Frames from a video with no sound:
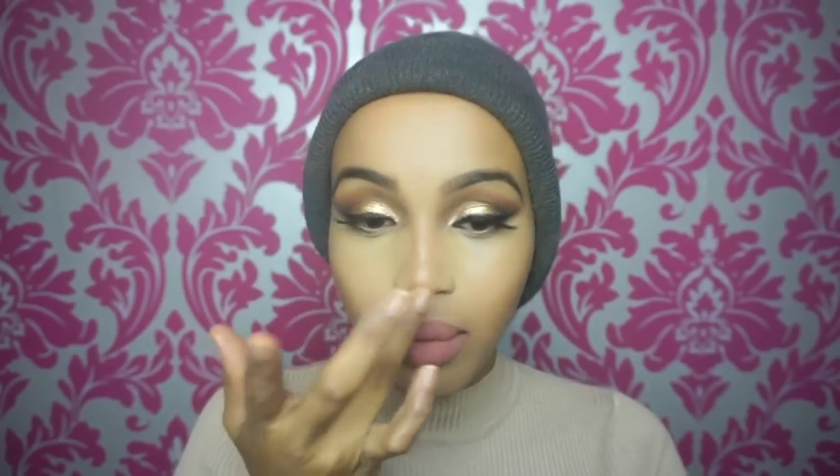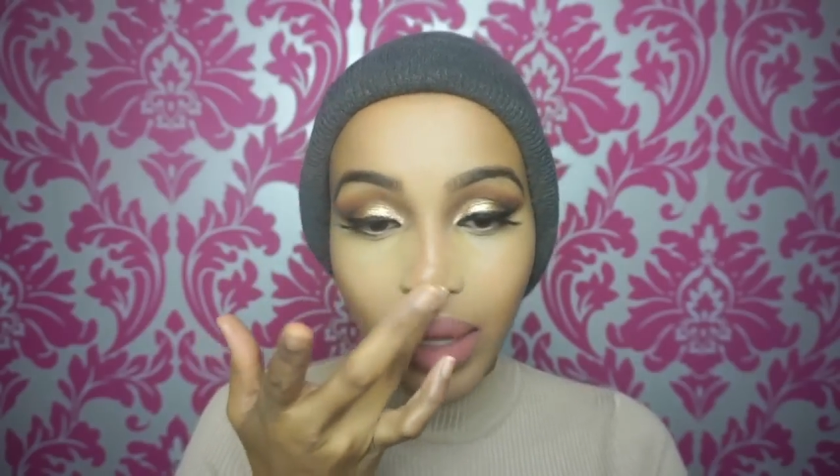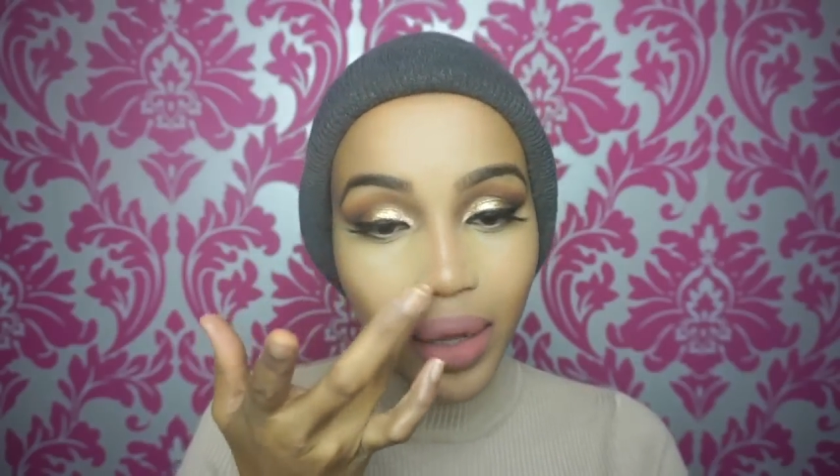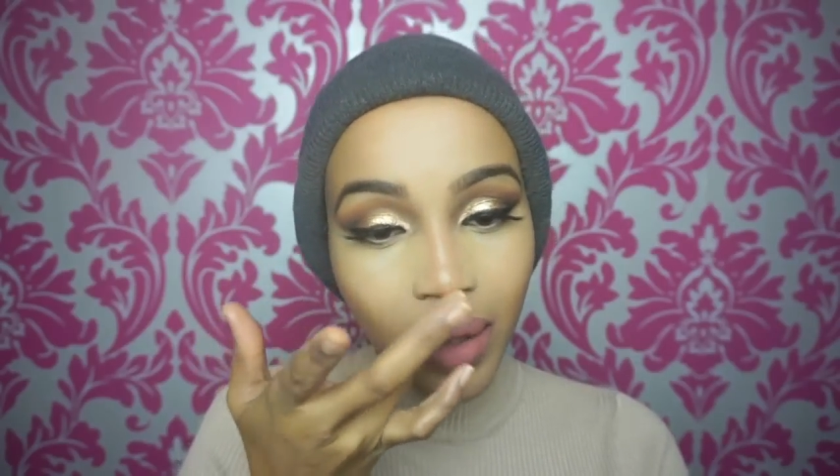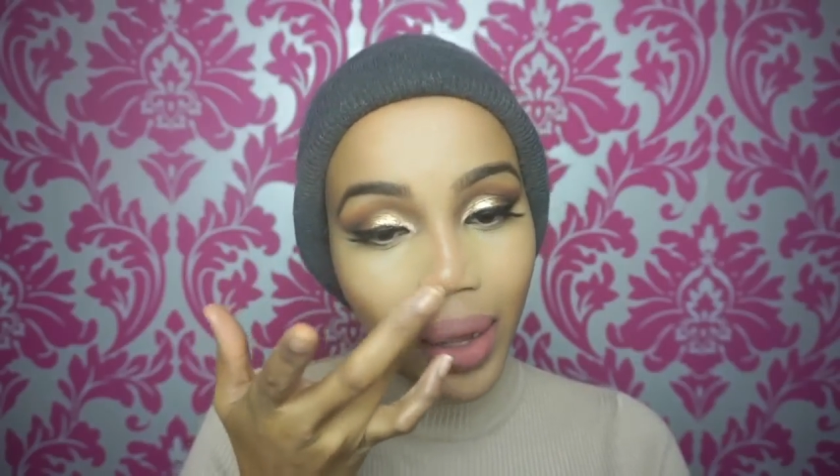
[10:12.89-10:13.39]

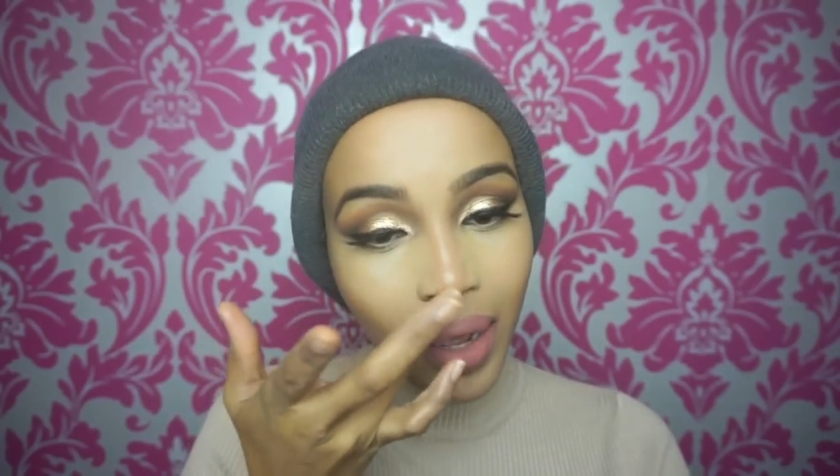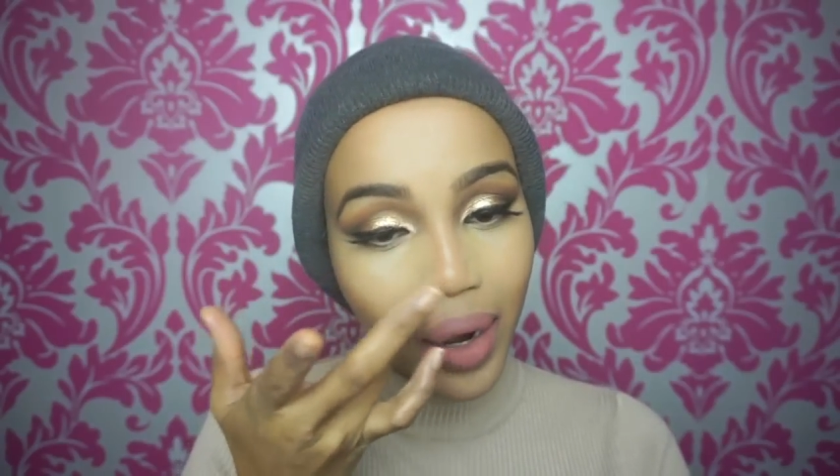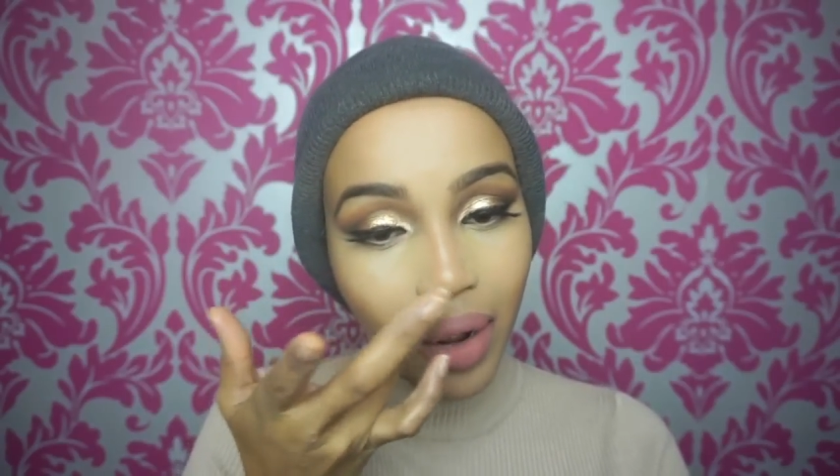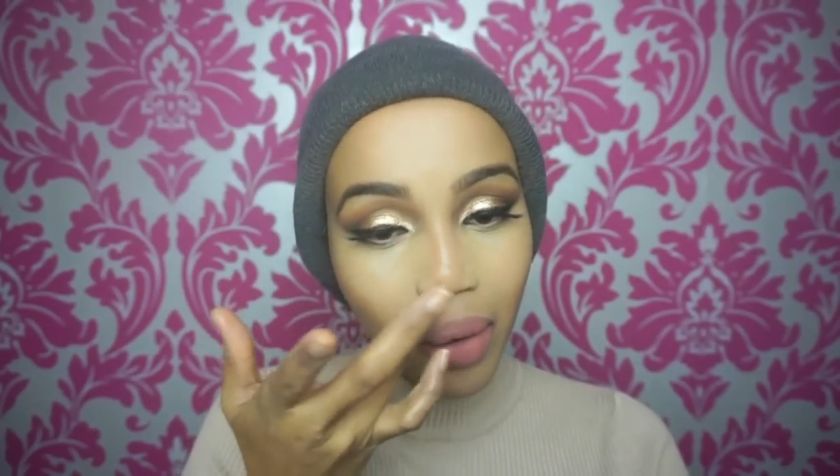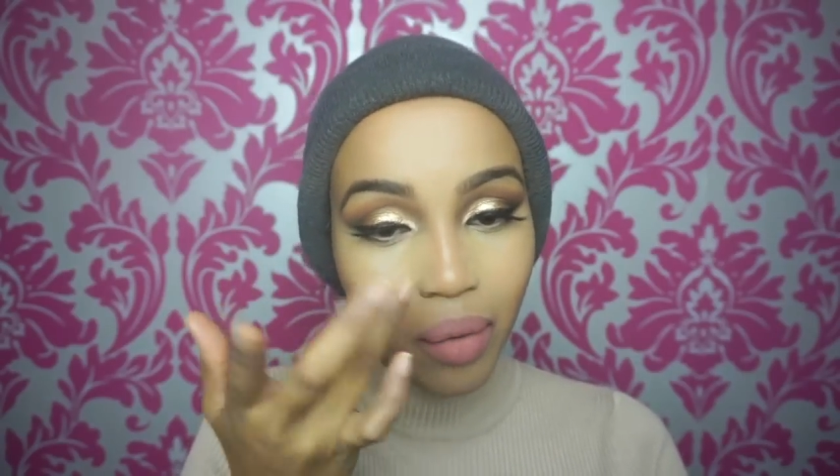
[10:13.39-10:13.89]
blend
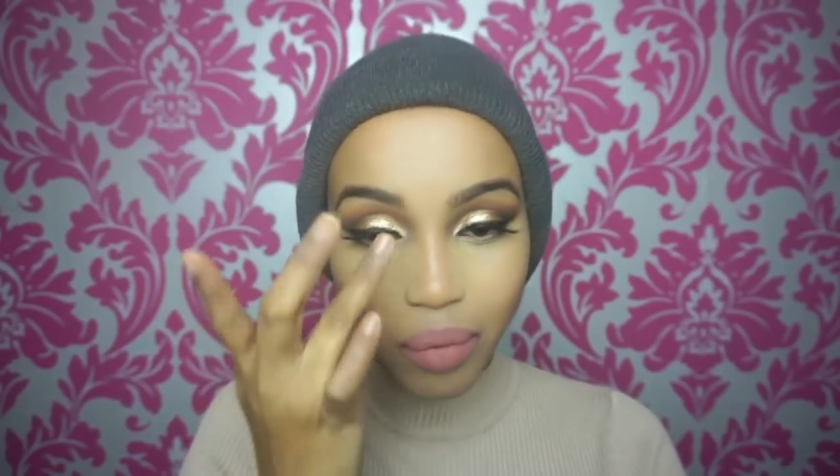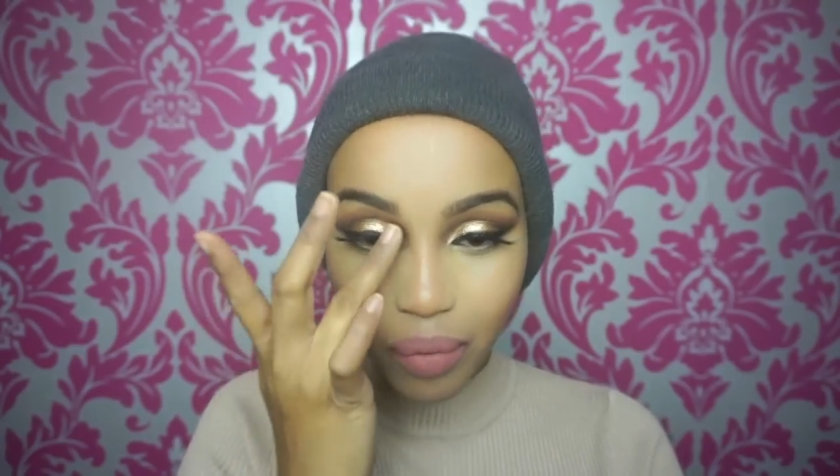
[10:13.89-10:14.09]
that out.